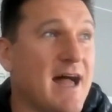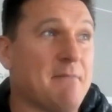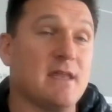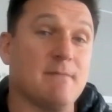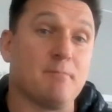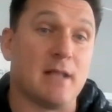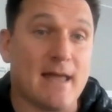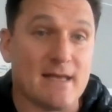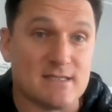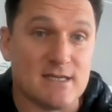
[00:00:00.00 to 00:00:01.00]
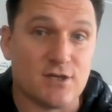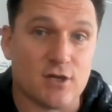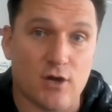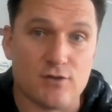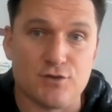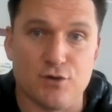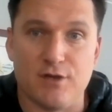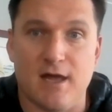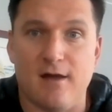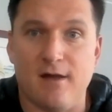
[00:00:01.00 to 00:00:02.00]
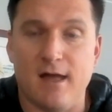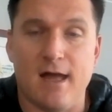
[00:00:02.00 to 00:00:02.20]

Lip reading: How many players need to go on tour now?